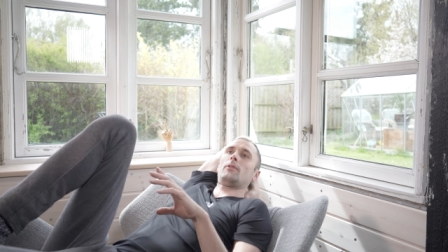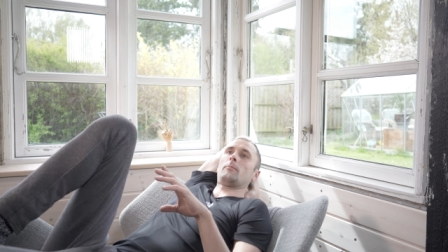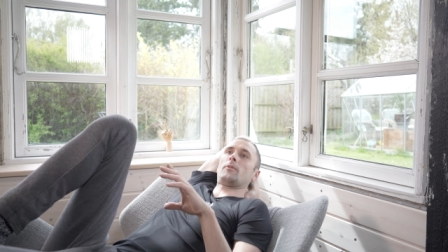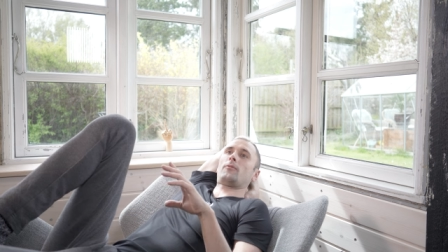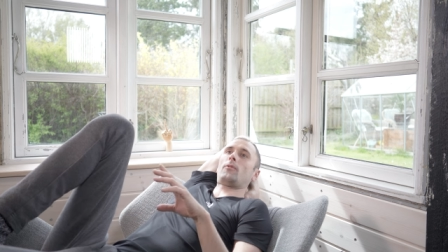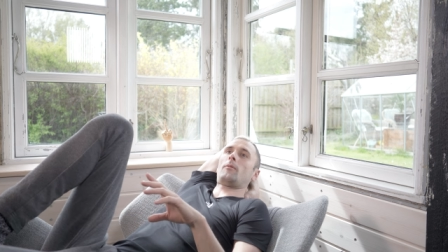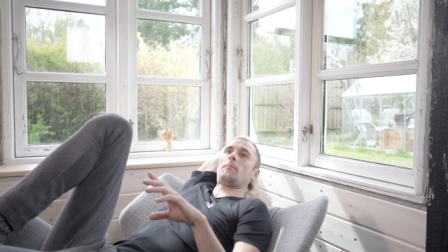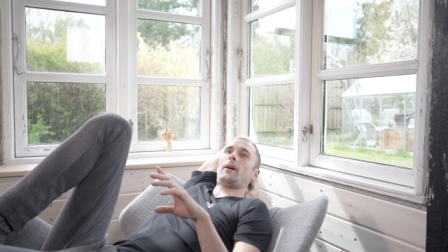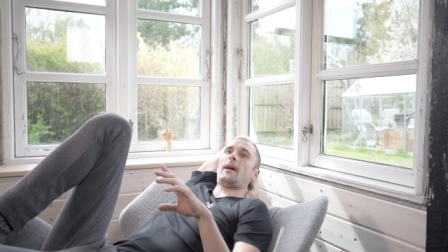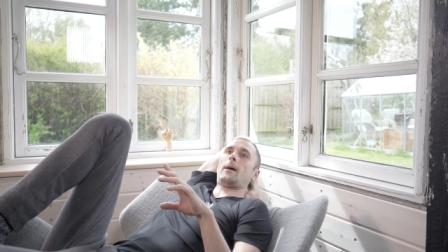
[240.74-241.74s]
and perform
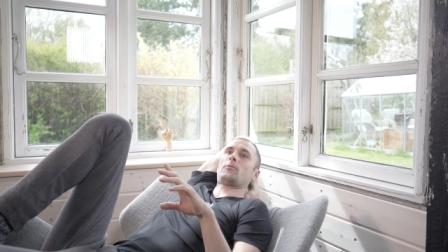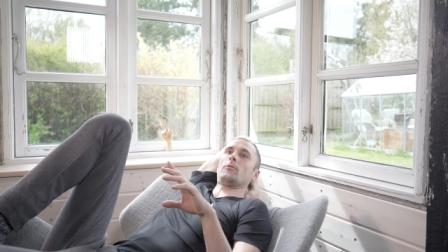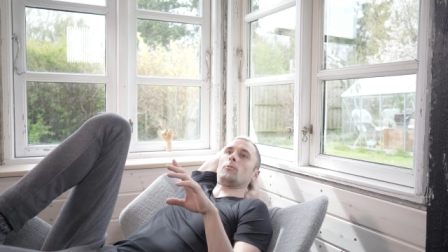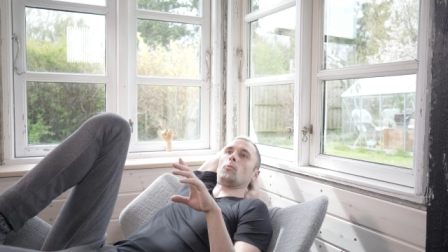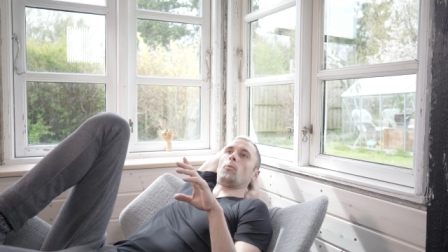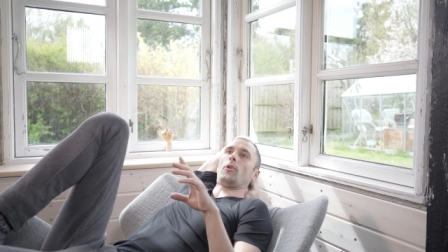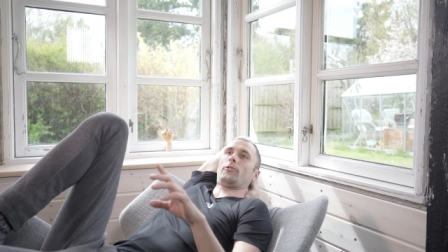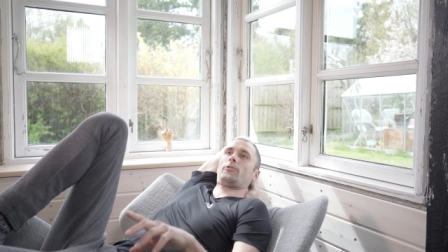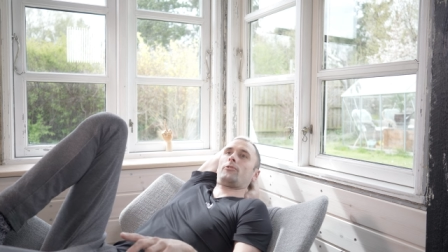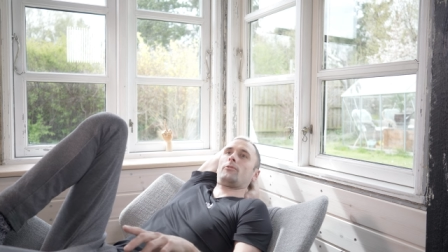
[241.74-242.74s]
my absolute
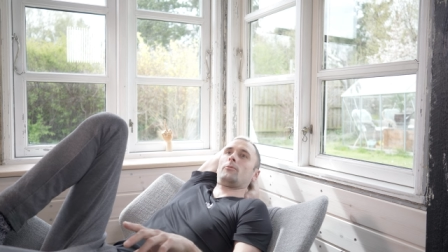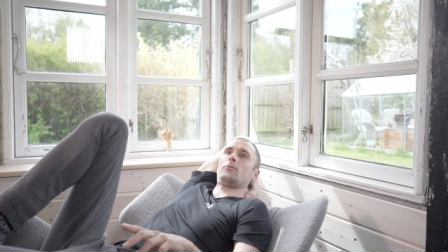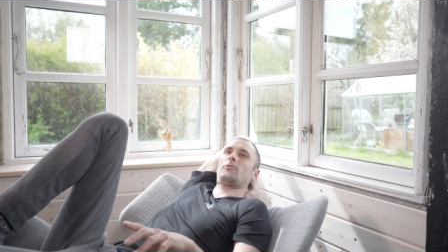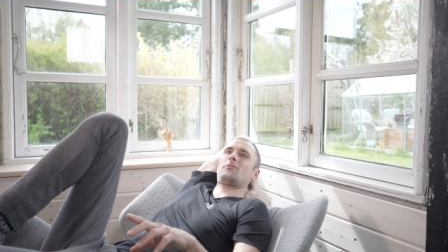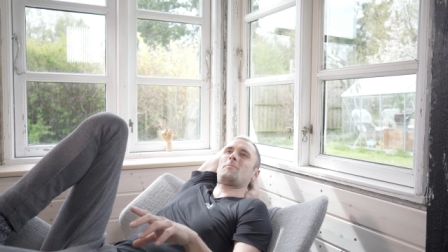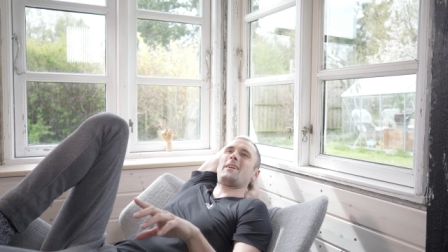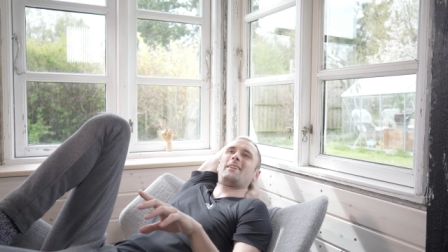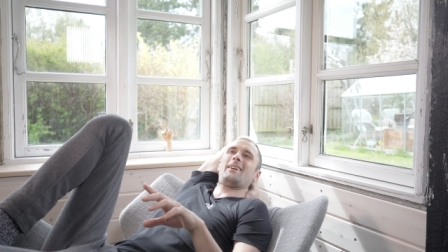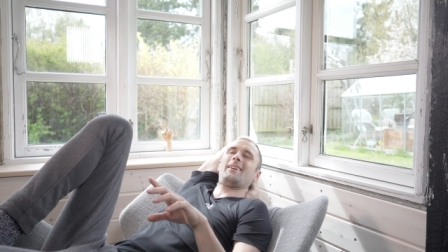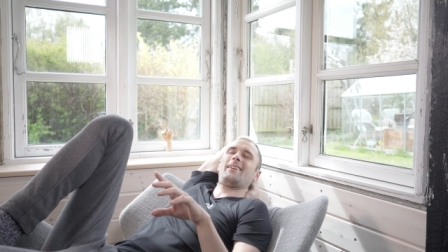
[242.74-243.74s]
worst. We'll just
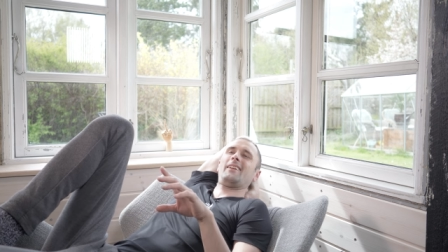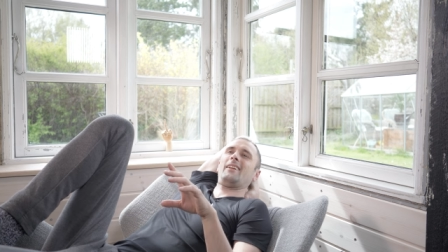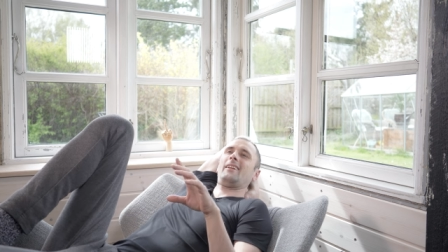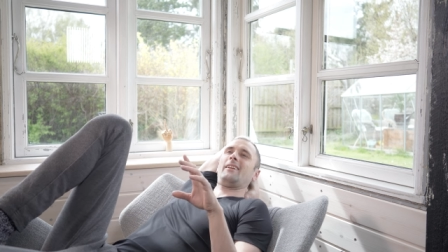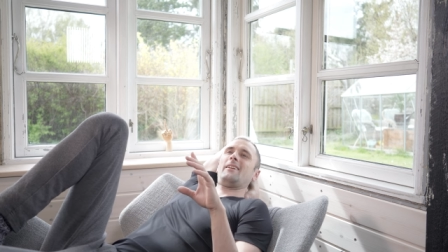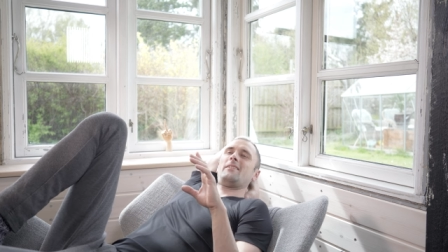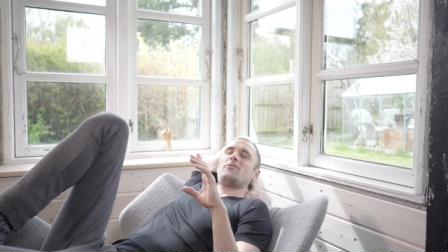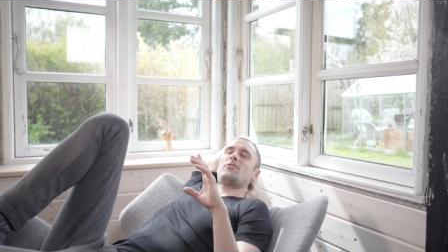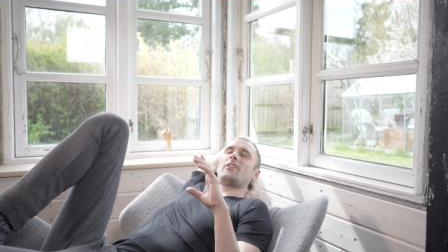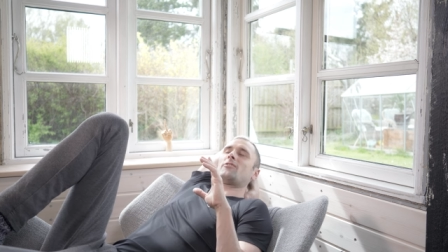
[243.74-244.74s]
make
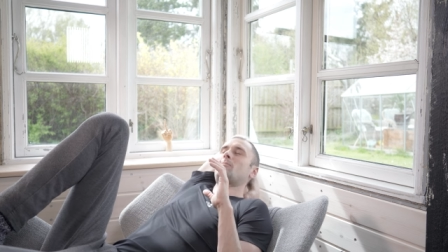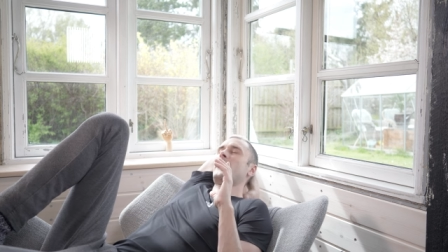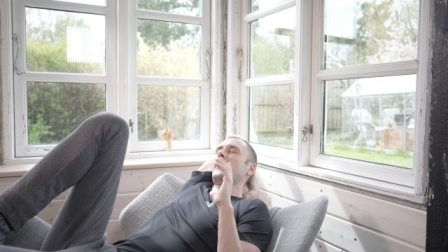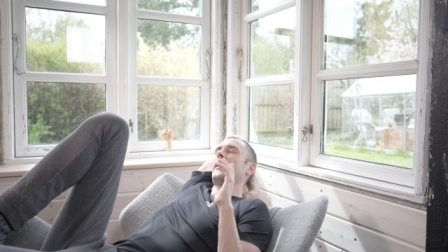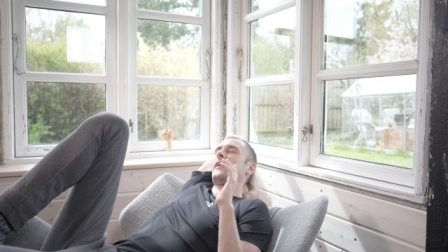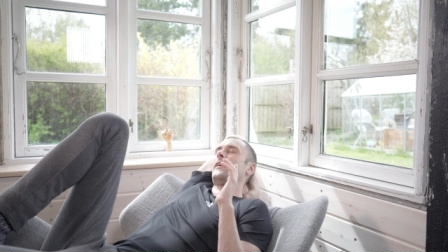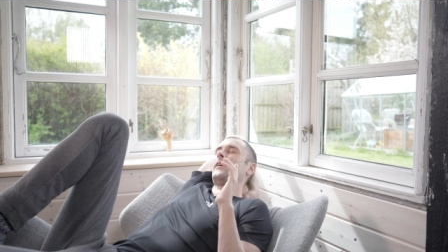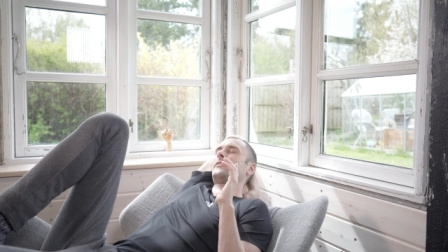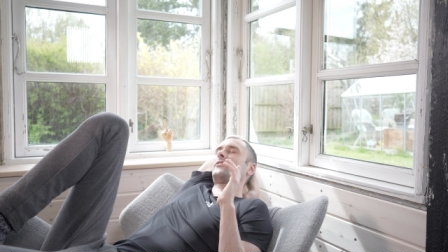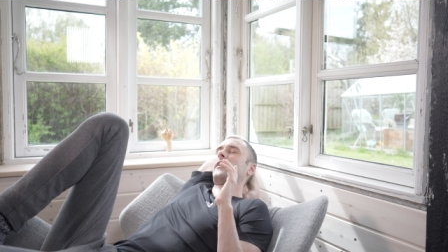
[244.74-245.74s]
just make
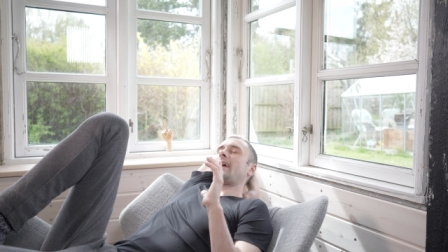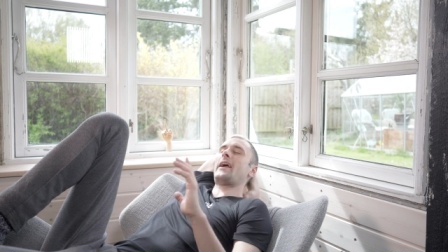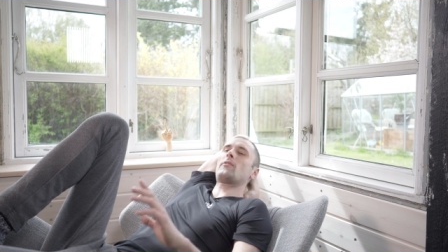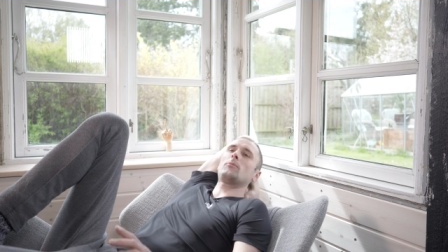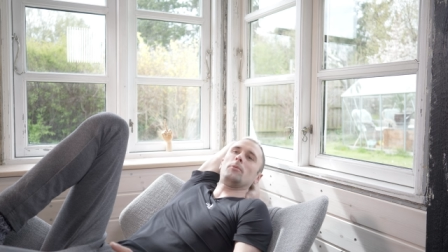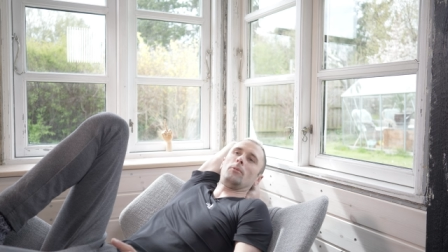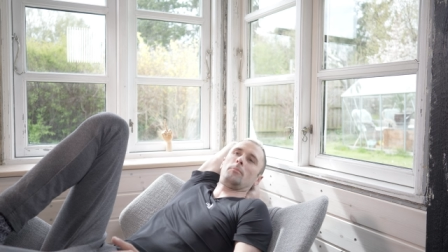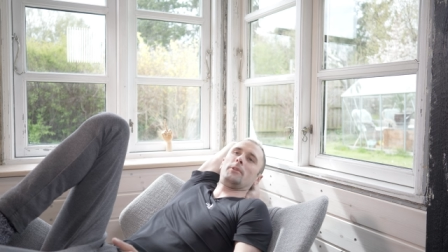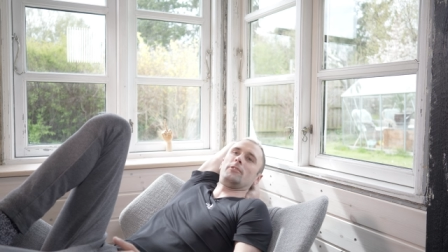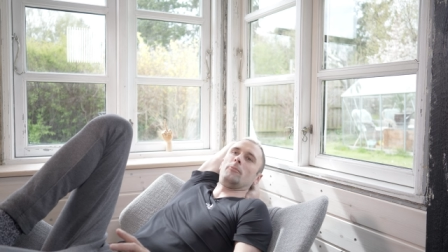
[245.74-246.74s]
a terrible
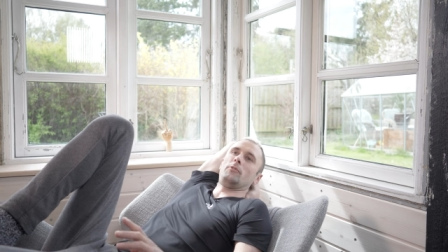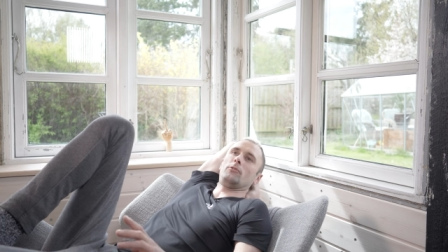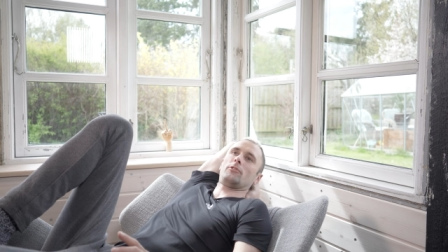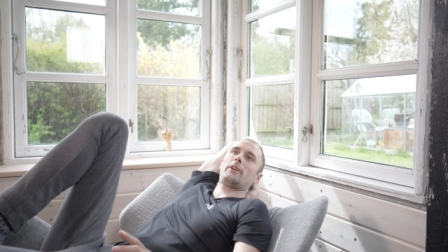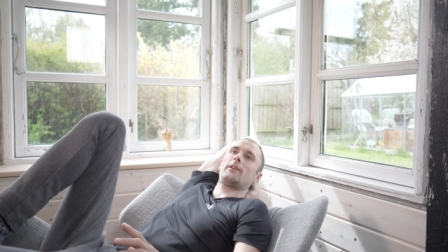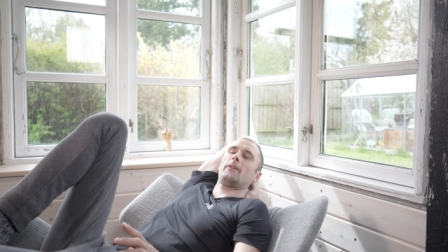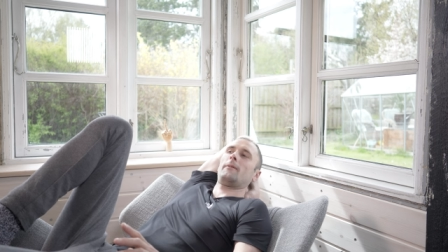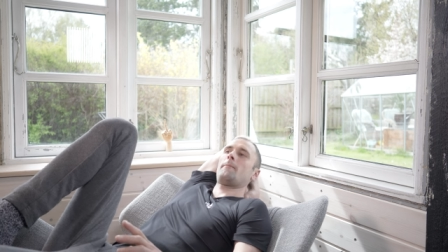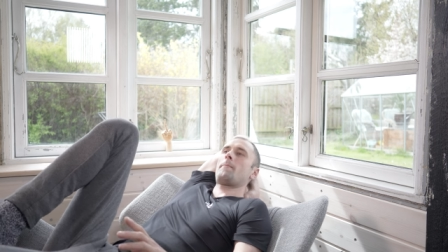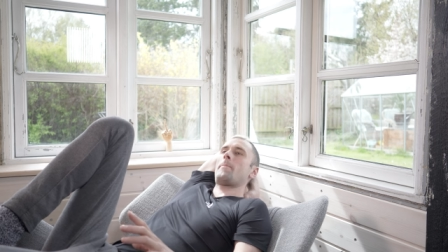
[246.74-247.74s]
piece of music
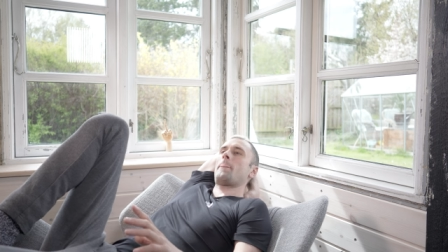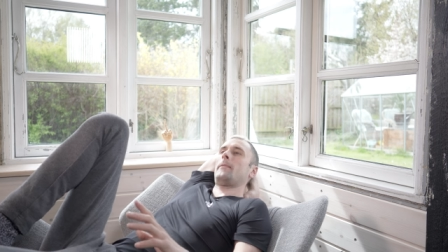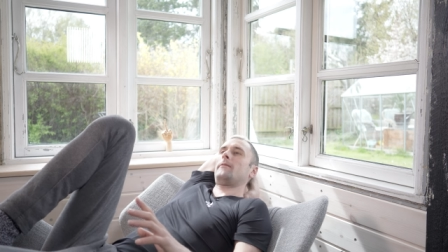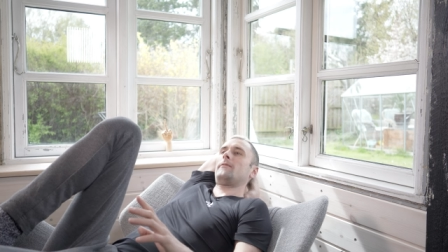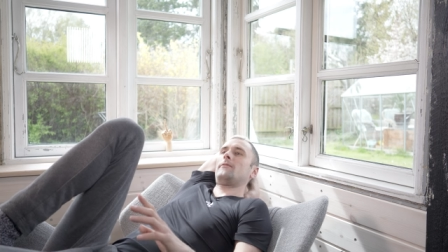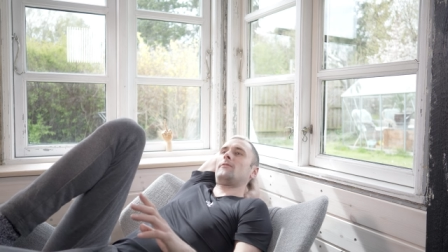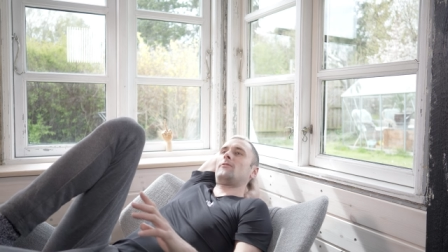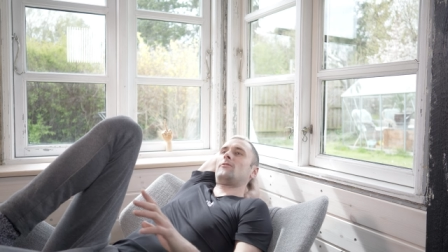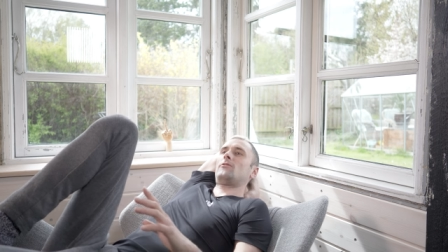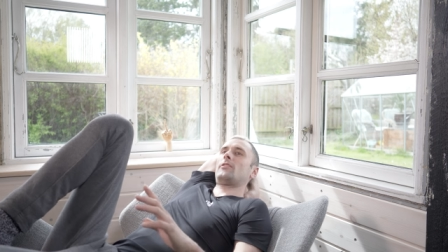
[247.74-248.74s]

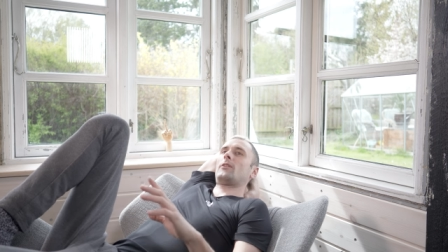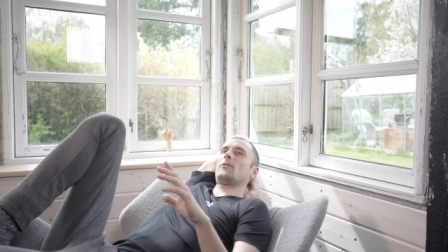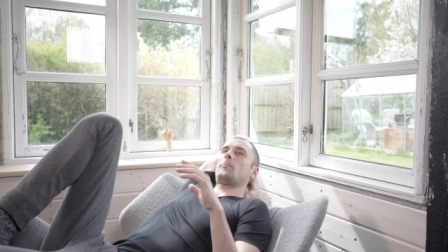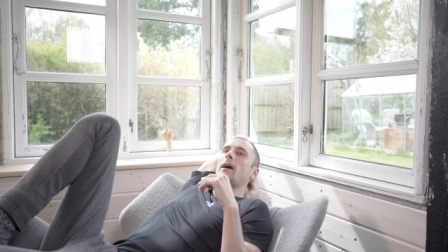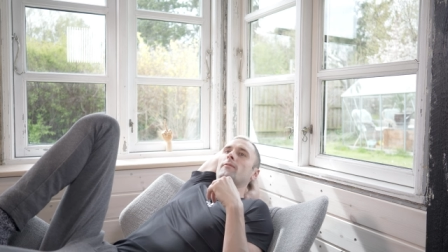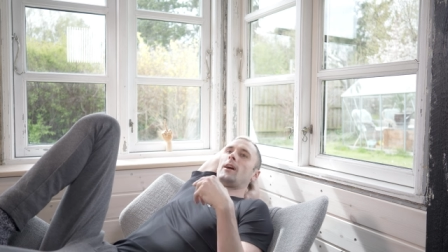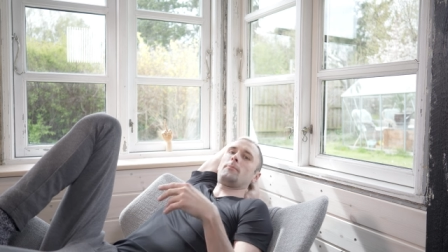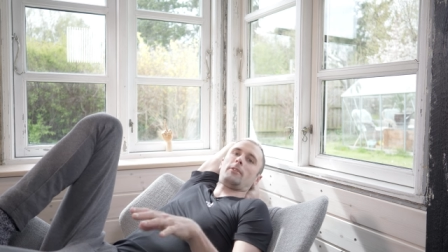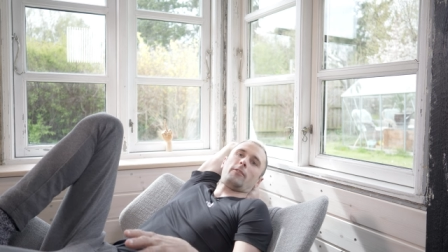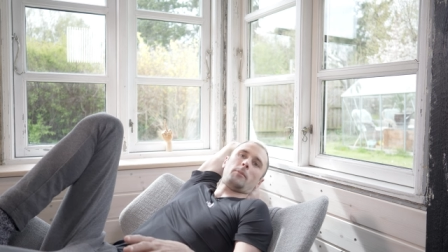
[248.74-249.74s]
to get all the bad
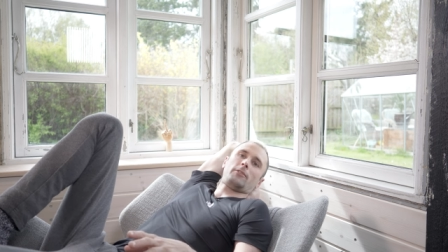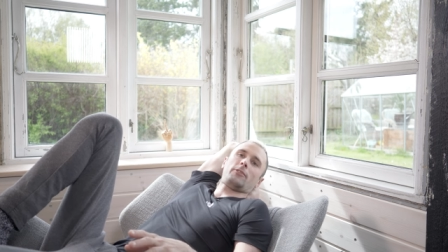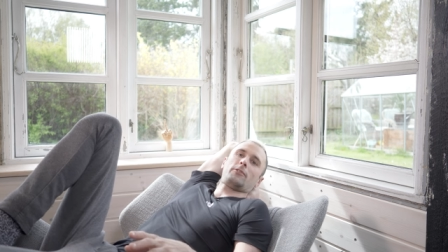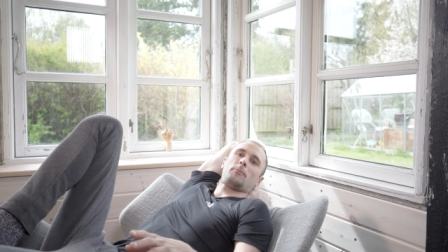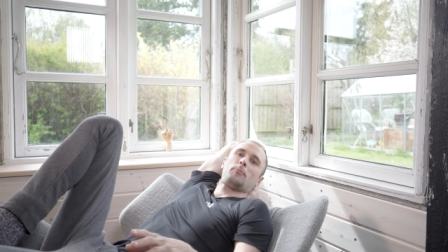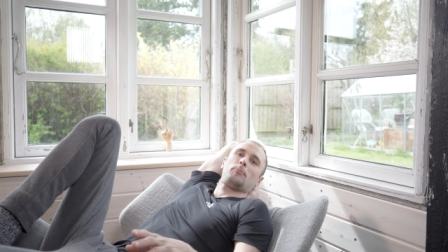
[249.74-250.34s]
vibes out of my system.